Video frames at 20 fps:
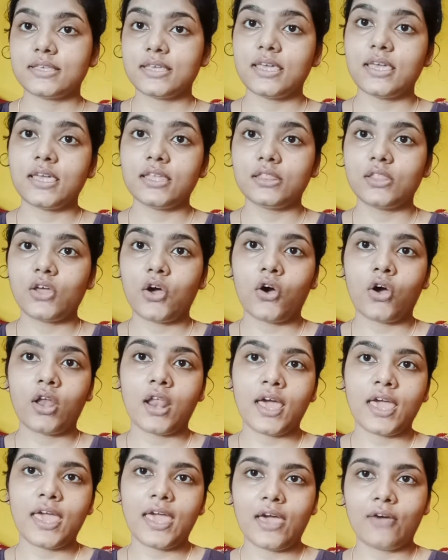it, all
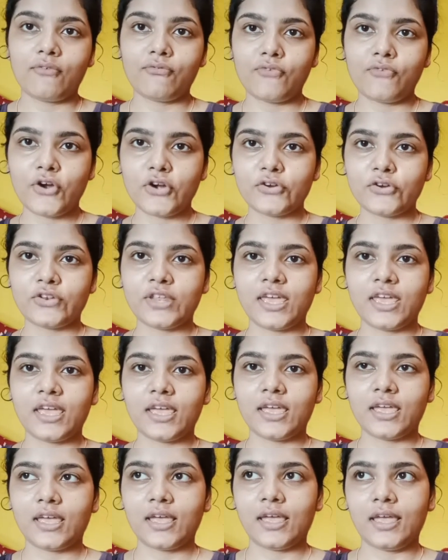I have for
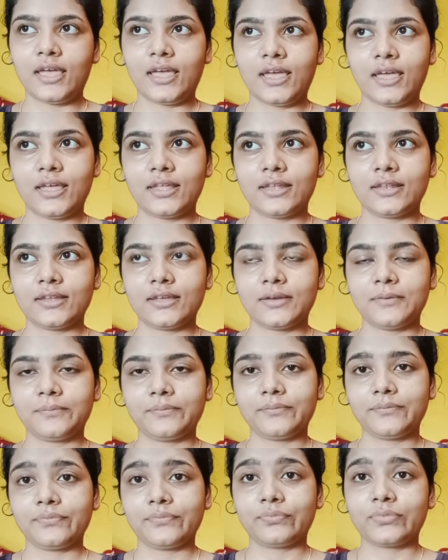today. And
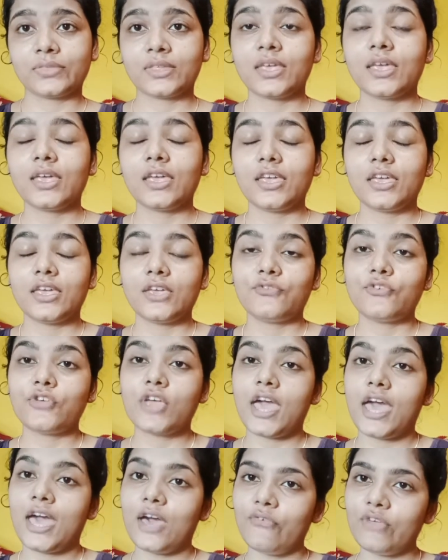if you
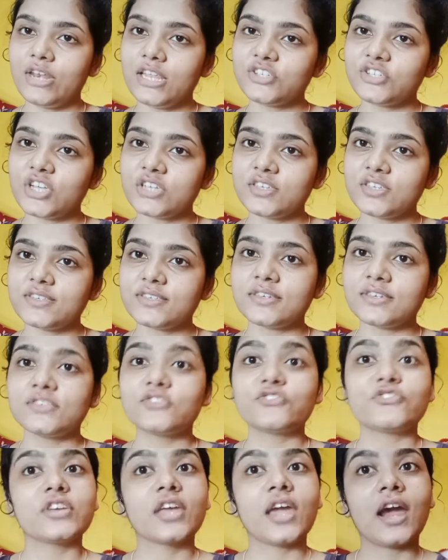have any
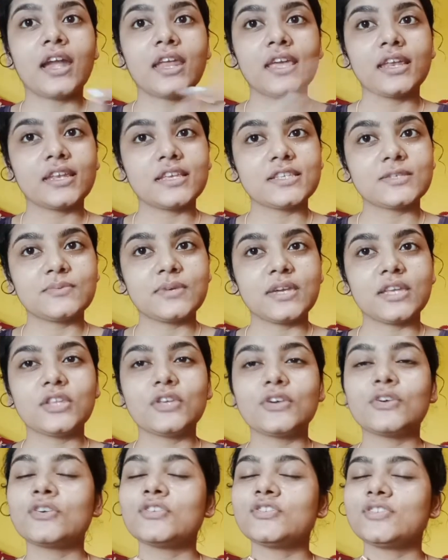suggestions regarding this
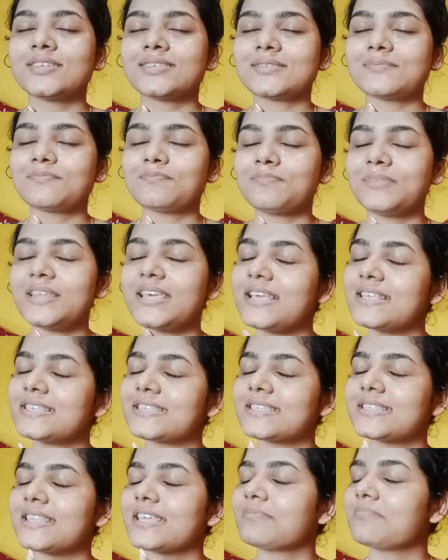video, just
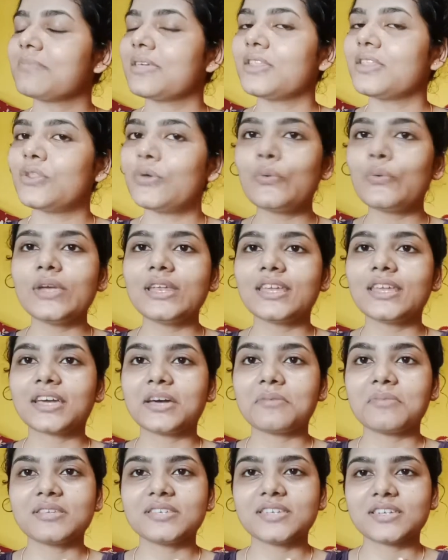please let me know in the
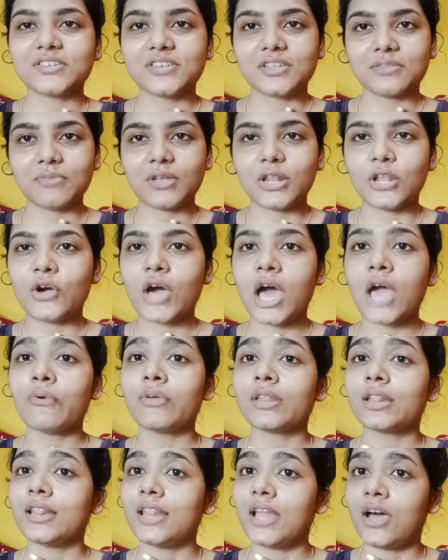comment section below. I
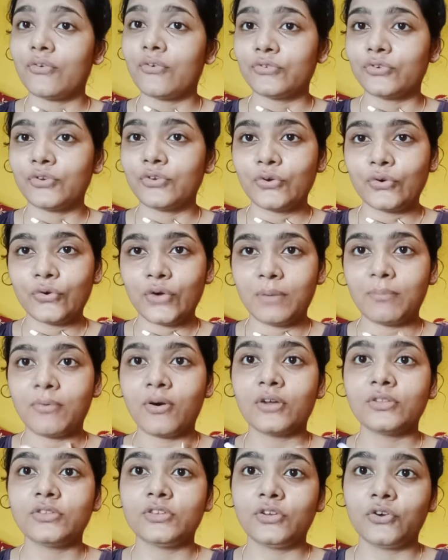would love to know
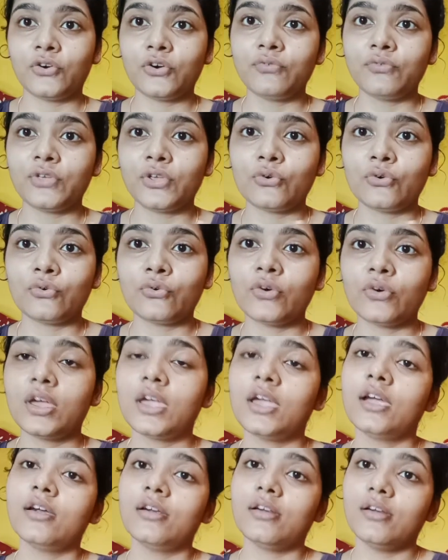about your view
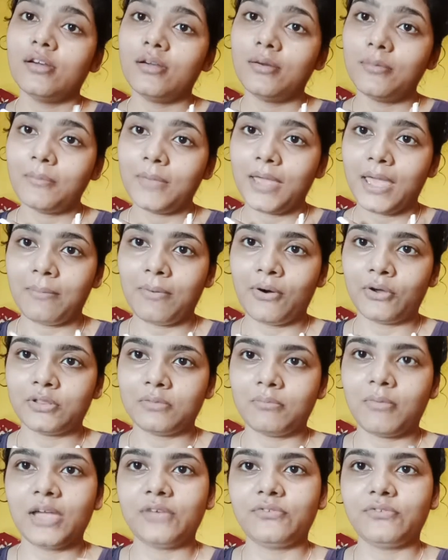about my